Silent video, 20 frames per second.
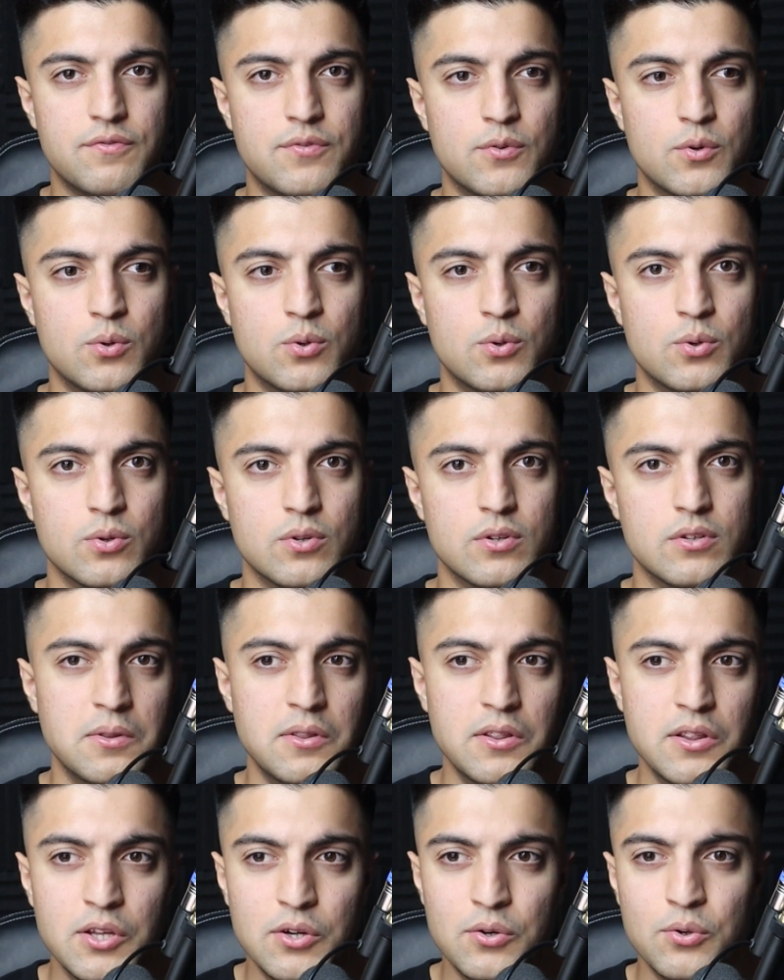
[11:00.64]
for
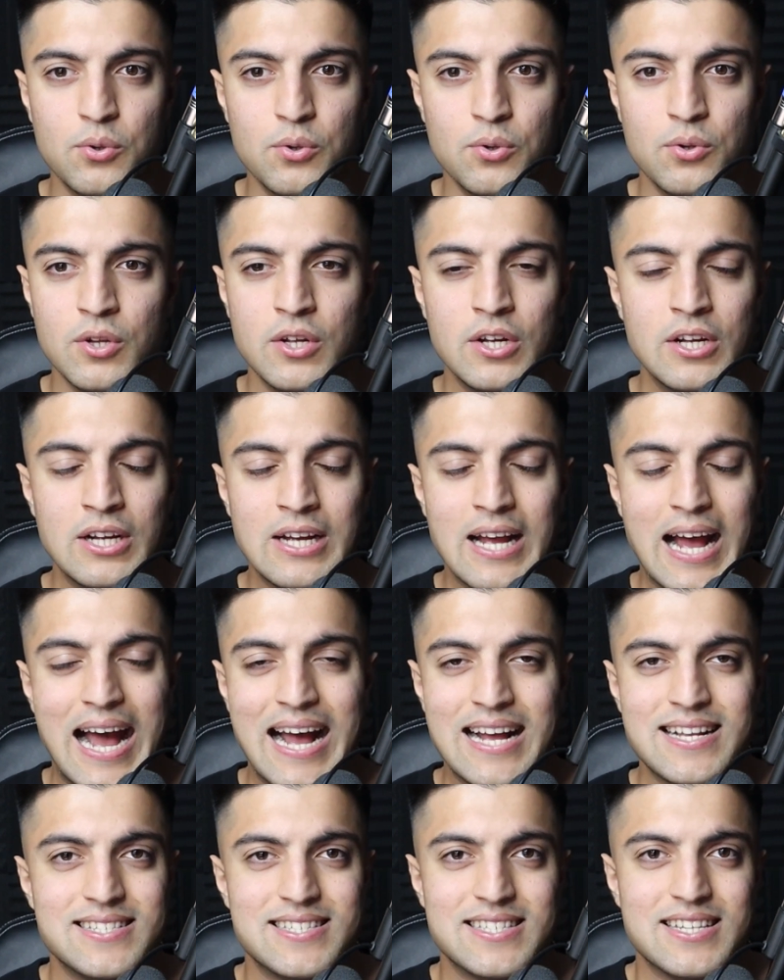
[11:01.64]
little
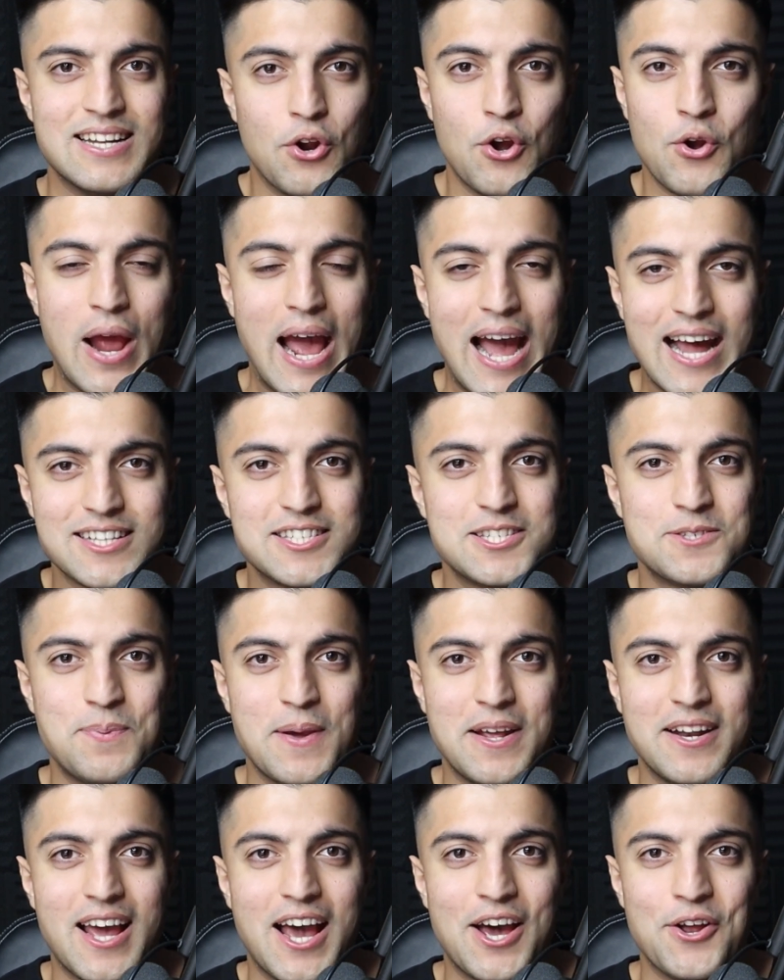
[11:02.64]
as no ad
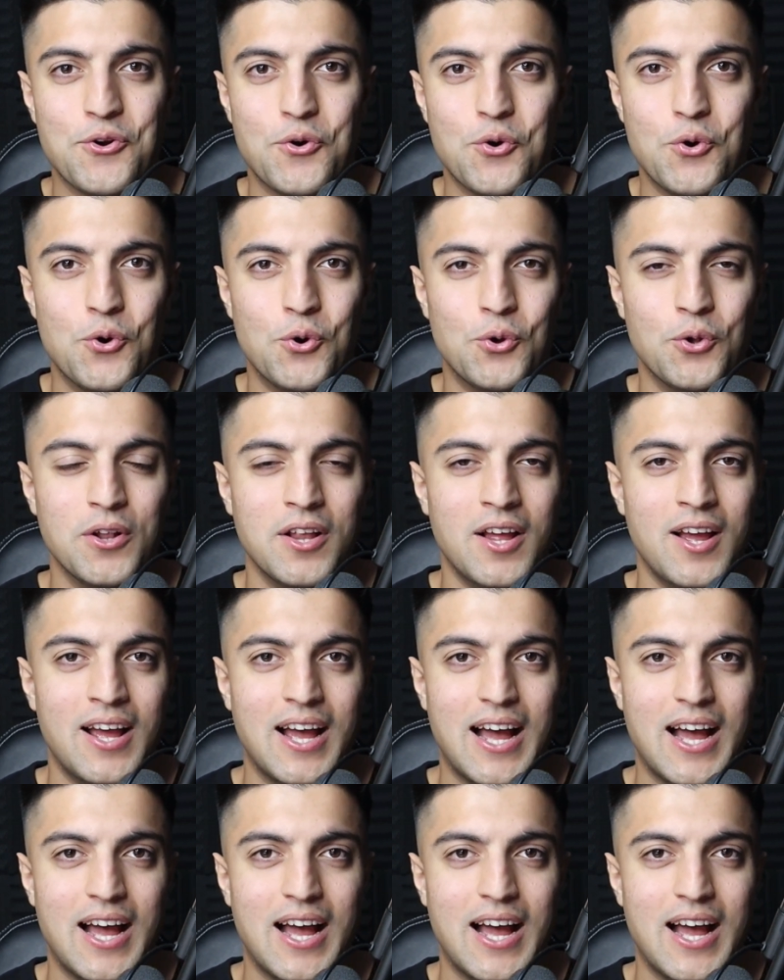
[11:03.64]
spend at all.